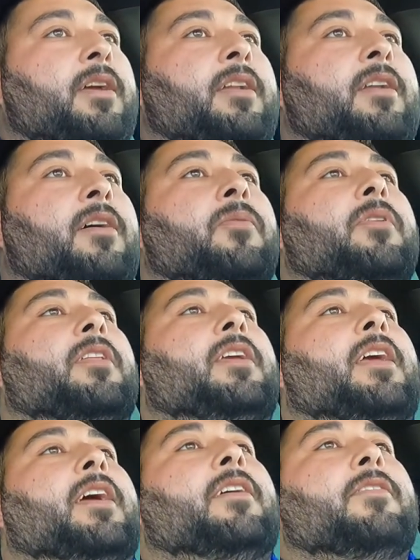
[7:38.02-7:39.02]
And I
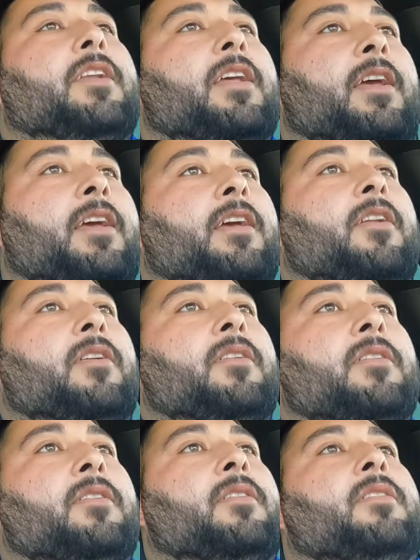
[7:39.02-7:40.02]
really haven't had
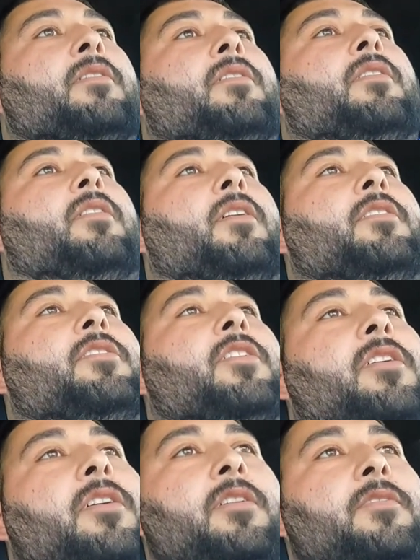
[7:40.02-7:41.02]
a
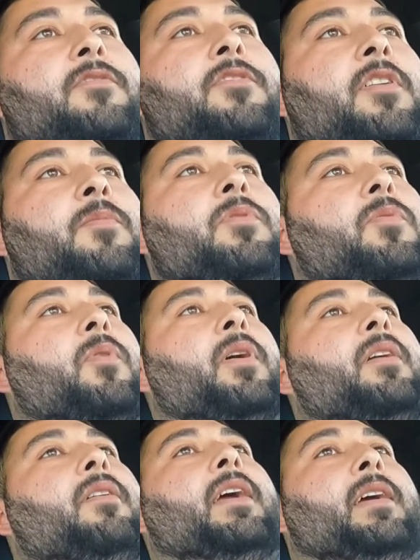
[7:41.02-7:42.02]
ton of trouble.
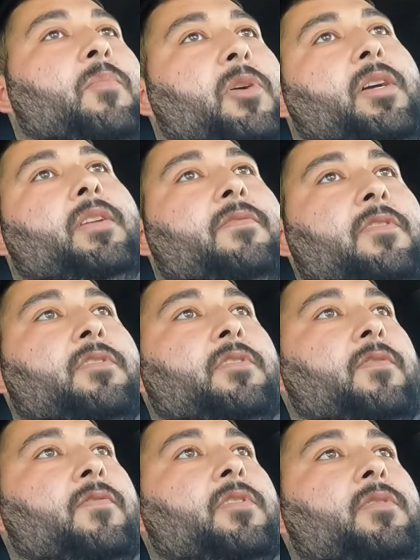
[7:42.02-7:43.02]
Where am I,
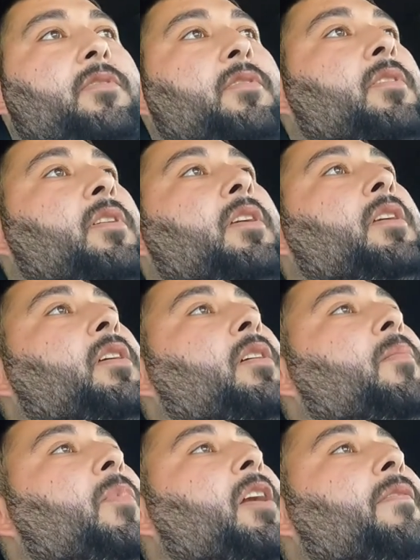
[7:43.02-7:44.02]
first of all?
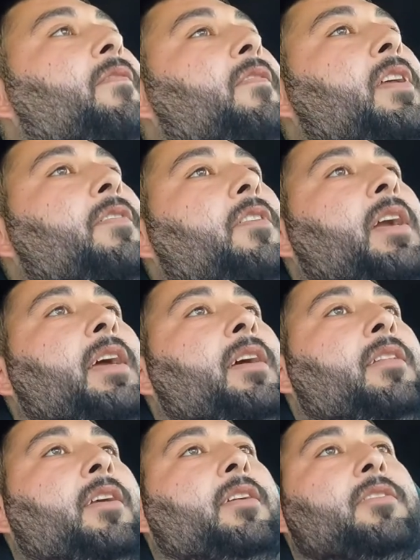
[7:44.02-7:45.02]
But I've never
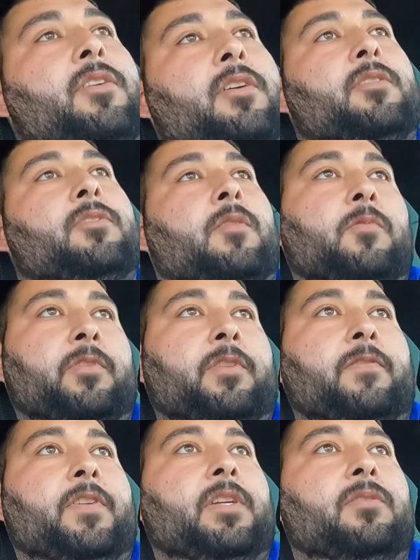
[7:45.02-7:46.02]
had like a ton of trouble
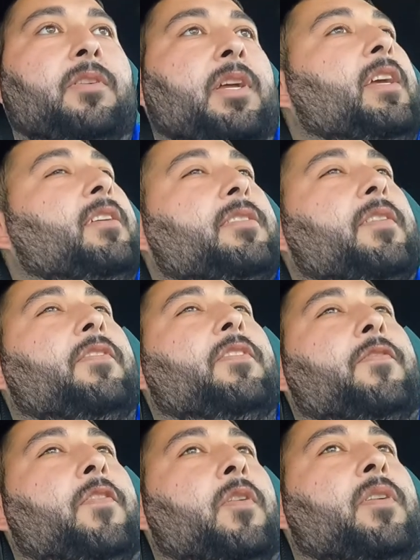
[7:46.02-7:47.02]
with the vehicle, except for
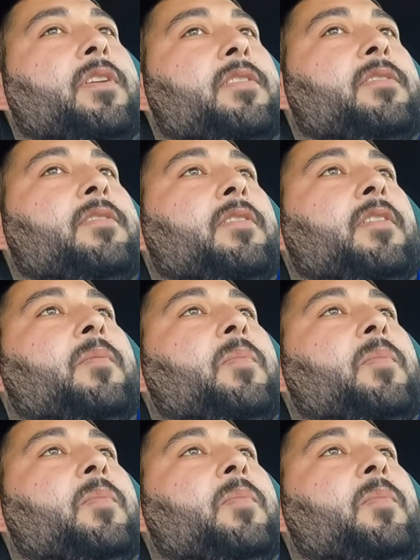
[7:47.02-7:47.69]
the Focus.